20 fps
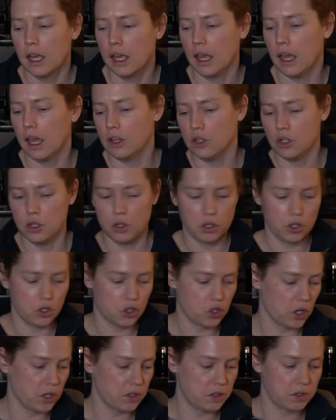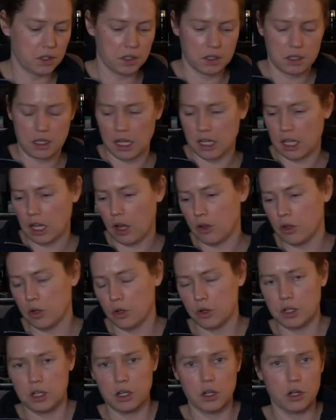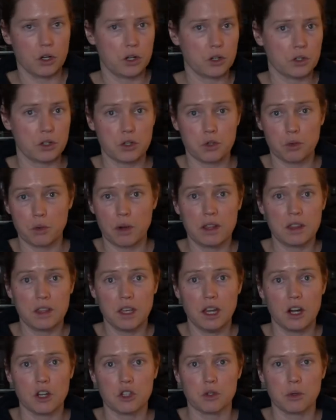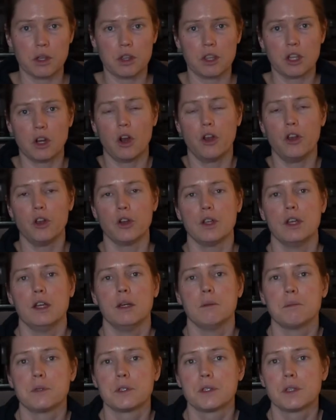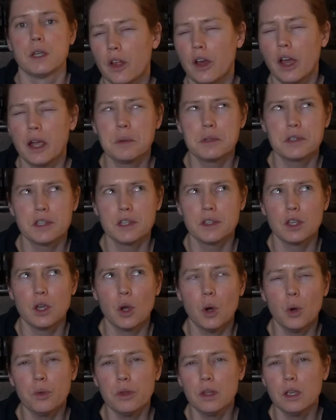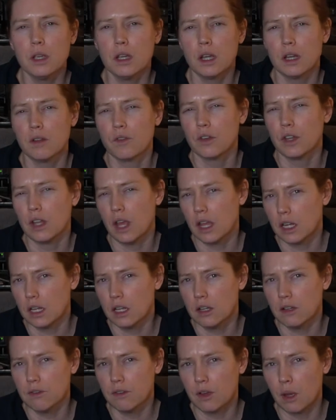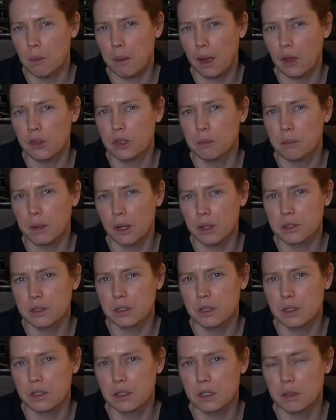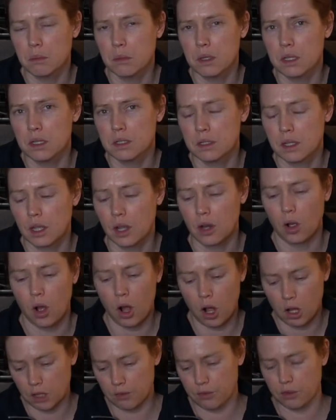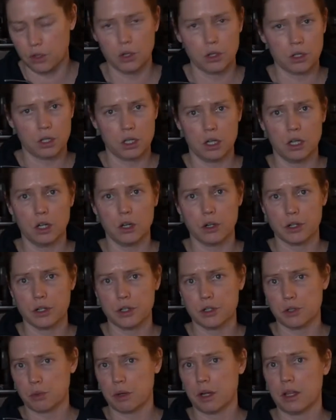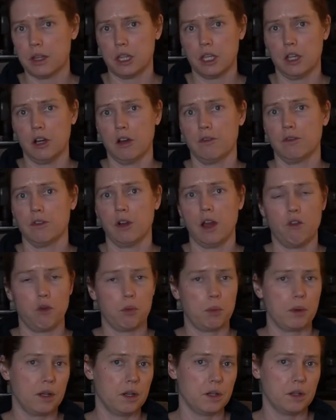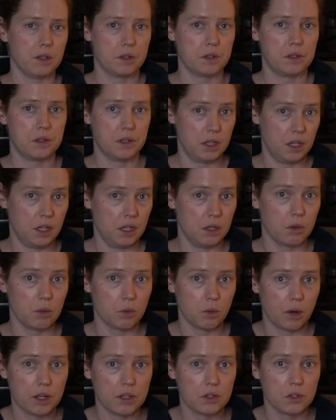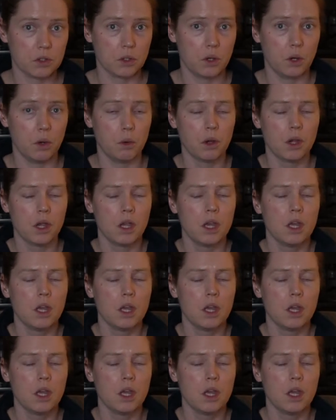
And you can just take out your gear because it's right there. It's right there on your hips. I would say the only kind of negative about the belt system is that all of your gear is right there for everybody to see, right? So